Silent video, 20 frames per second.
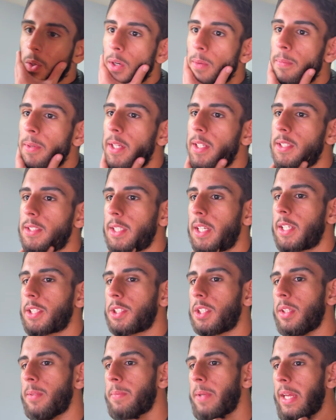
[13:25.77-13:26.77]
Bennett's
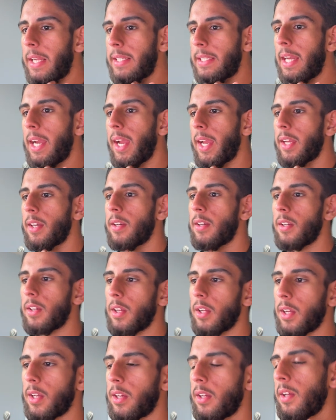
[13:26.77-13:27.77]
actually the bad guy.
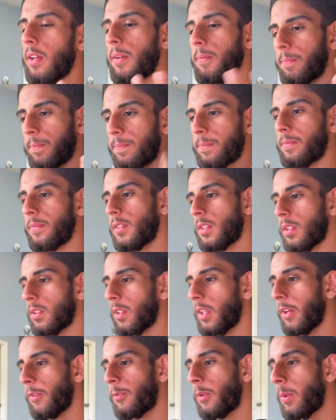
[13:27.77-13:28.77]

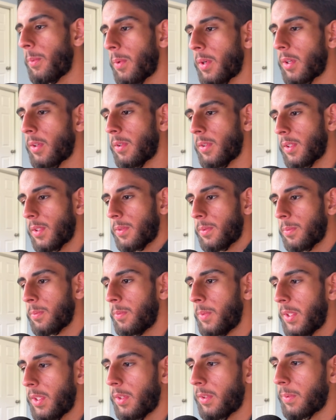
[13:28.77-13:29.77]
If we want to
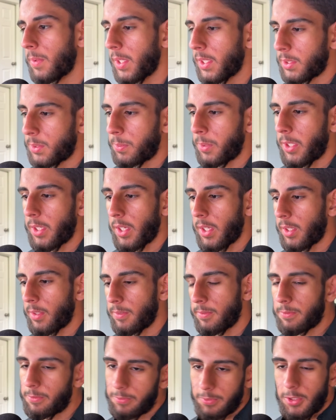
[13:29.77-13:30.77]
read the rest, we
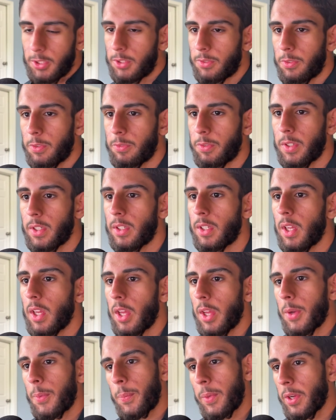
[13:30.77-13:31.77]
can, just for fun.
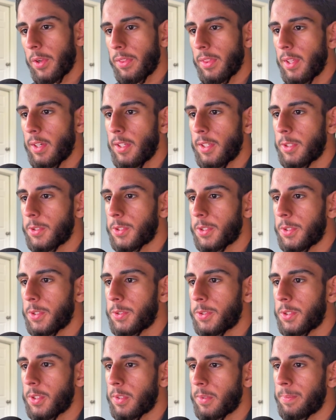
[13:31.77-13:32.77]
We are then
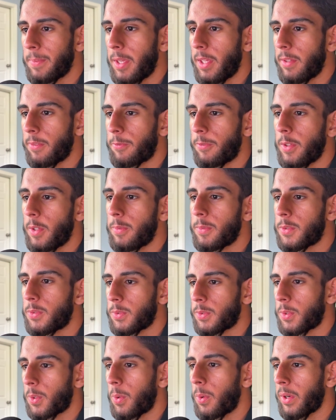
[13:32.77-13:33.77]
introduced to the film's
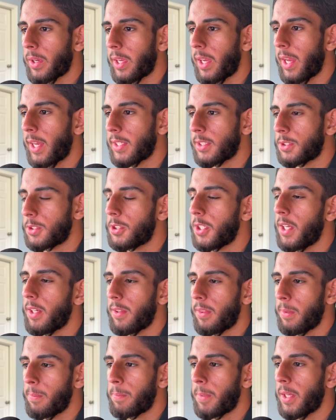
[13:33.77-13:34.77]
core cast:
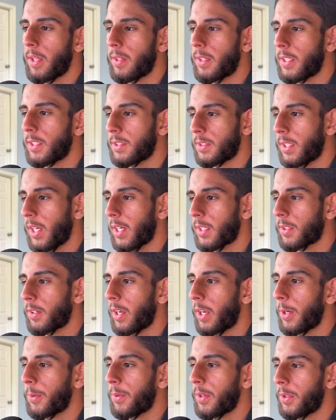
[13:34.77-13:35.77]
Jonathan Bailey as Dr.
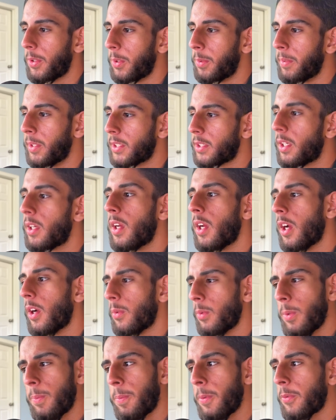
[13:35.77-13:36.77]
Henry Loomis,
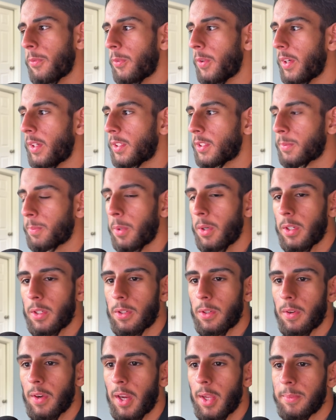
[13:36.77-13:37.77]
Rupert Friend as Martin
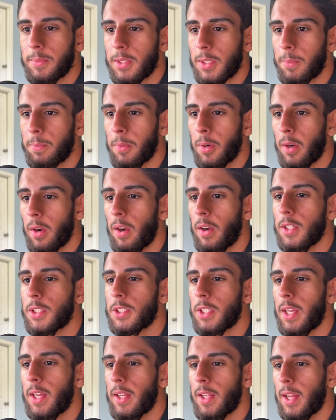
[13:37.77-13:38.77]
Krebs, and
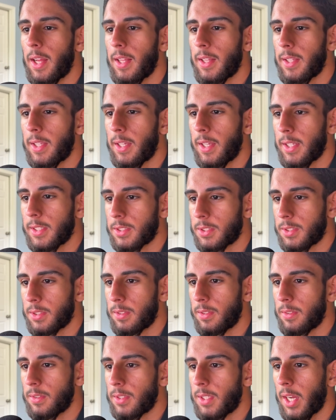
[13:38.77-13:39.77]
Mahershala Ali as
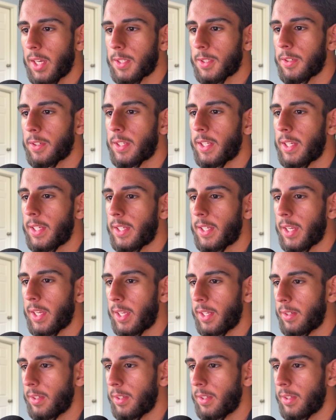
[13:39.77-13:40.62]
Dr. Kincaid.